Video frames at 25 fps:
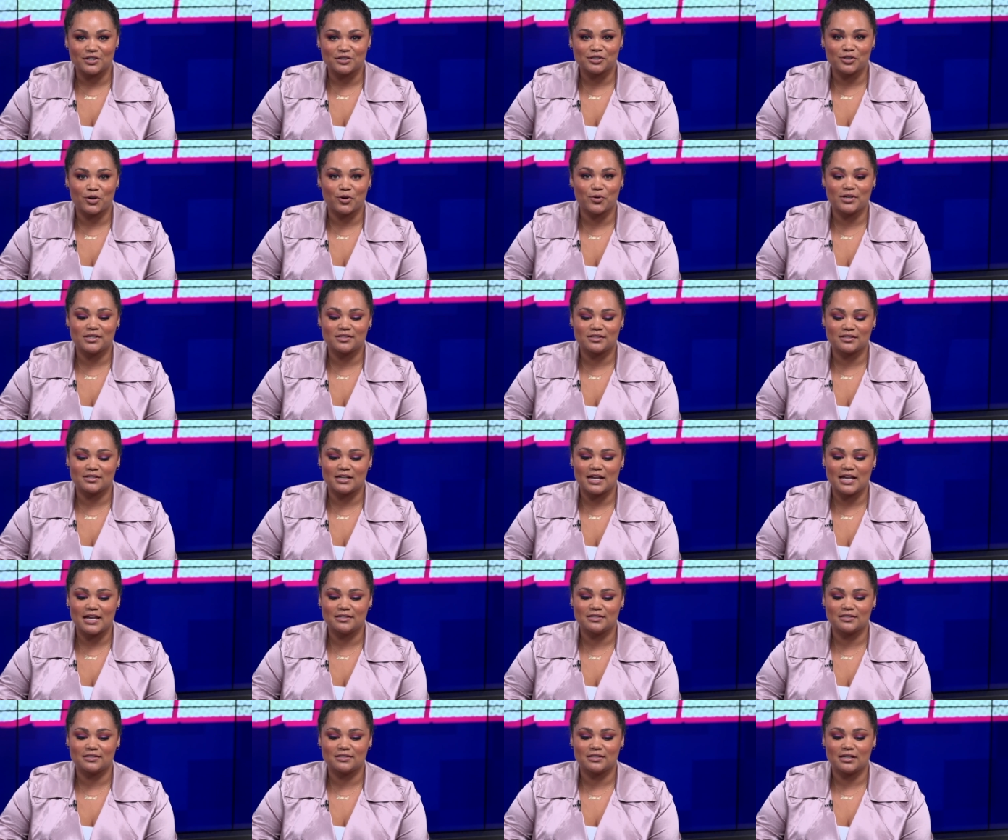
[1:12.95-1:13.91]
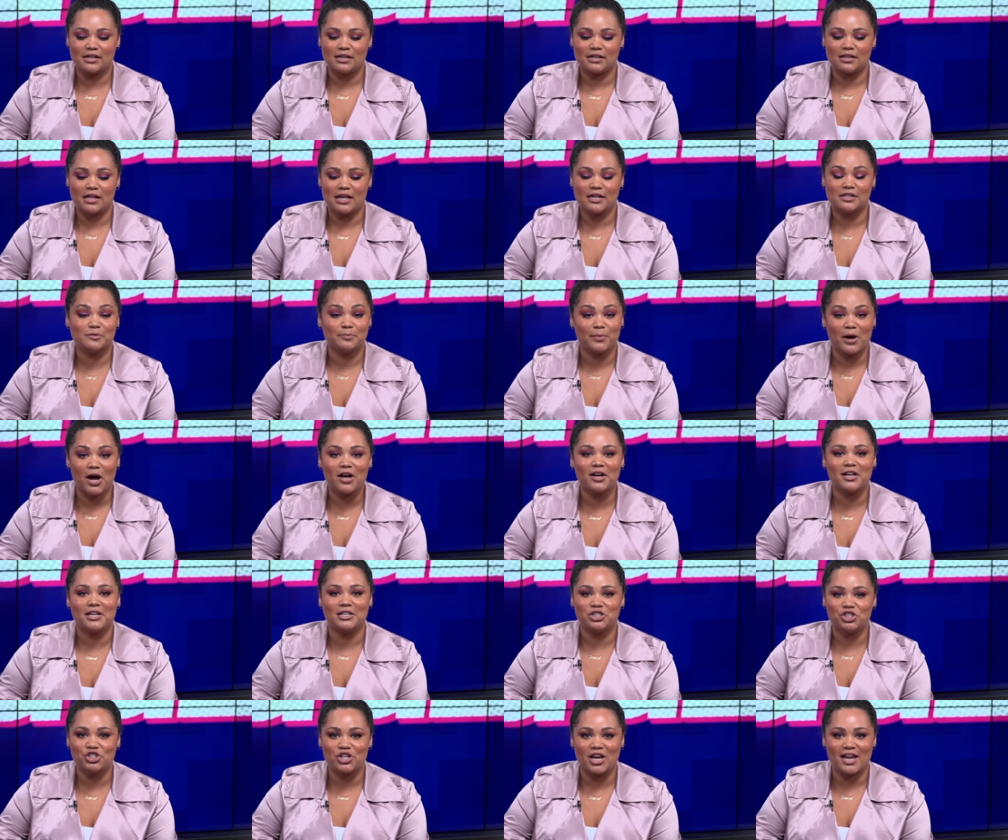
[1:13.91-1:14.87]
So his his his
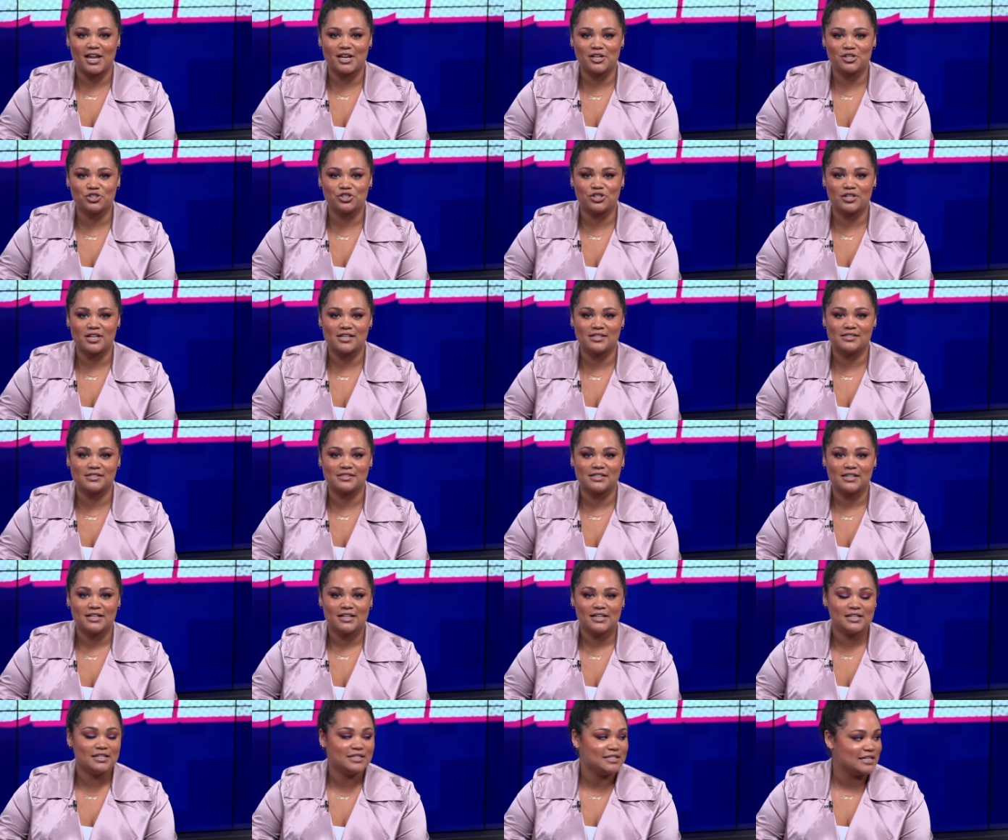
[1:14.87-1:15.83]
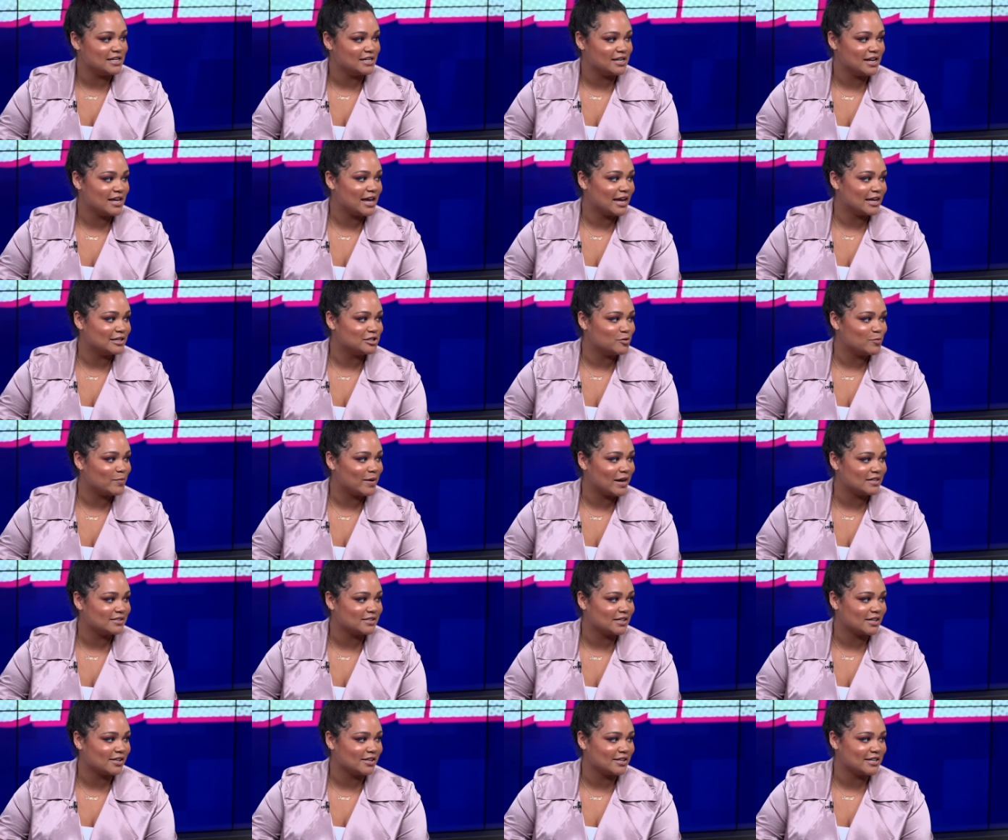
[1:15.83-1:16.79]
body changed his DNA to
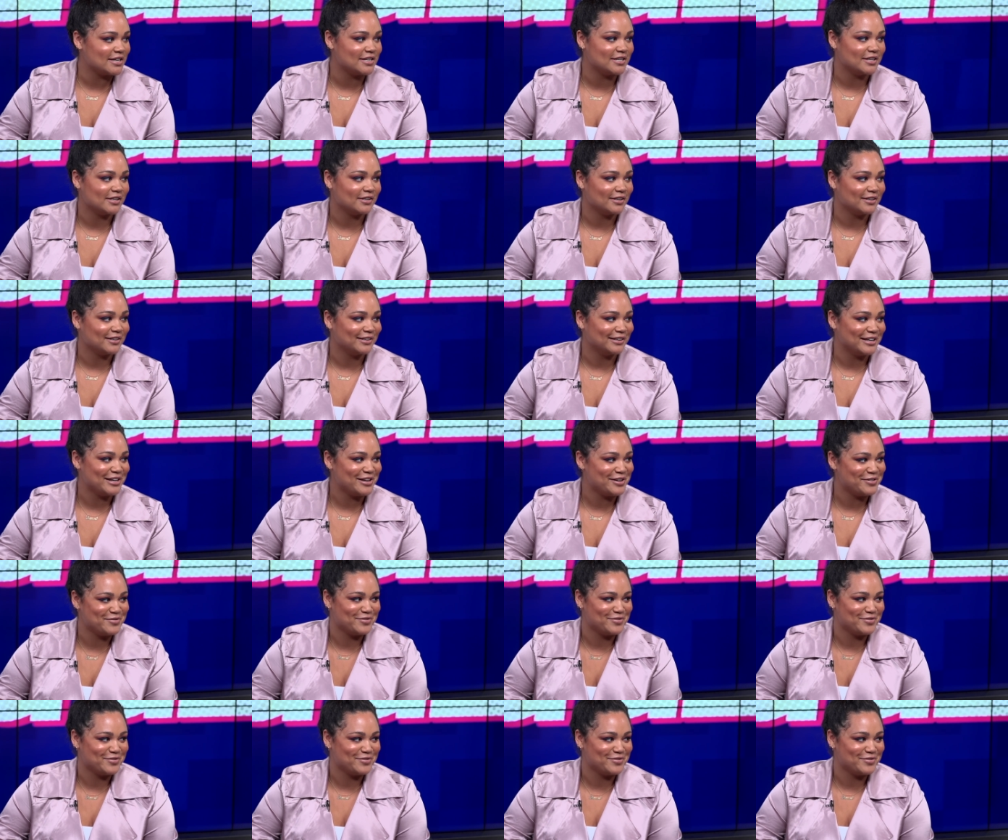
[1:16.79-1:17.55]
basically live.